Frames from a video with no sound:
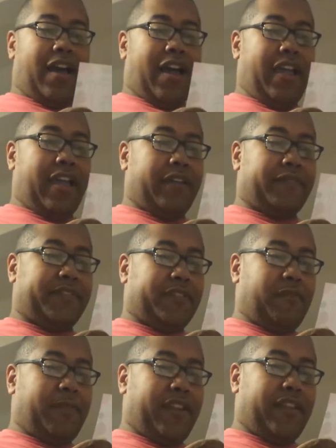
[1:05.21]
I have
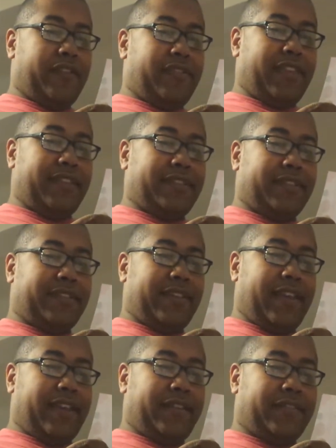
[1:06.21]
so many good things to
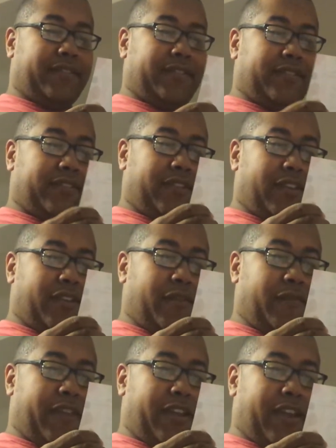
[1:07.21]
say to
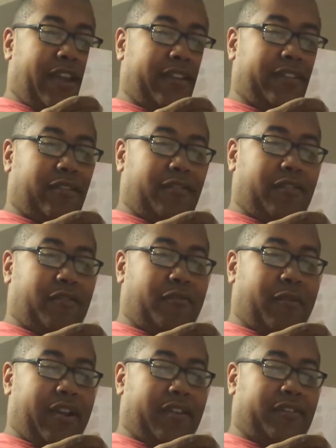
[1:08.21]
you that I don't know
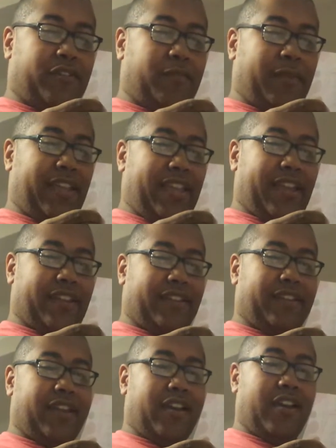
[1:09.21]
where to begin.
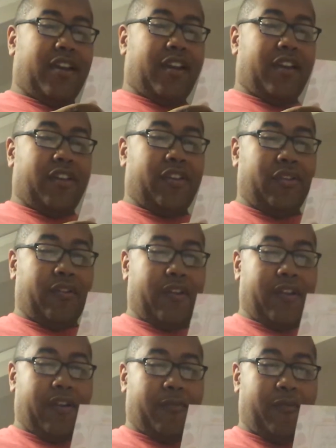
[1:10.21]
You
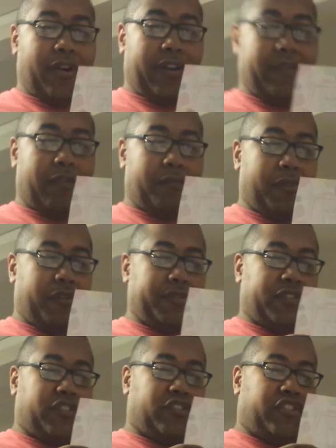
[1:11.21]
are one of the
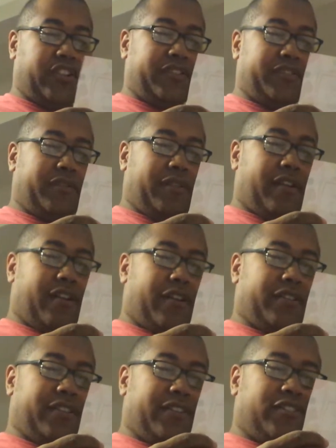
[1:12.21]
most gentle
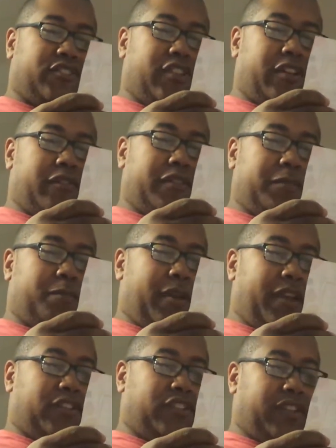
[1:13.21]
hearted, generous,
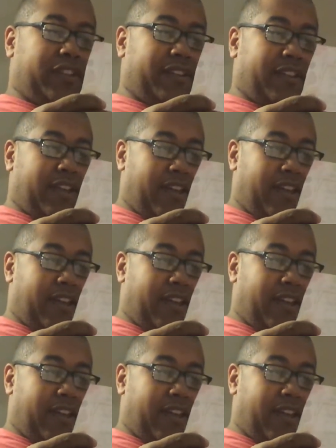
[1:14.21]
patient,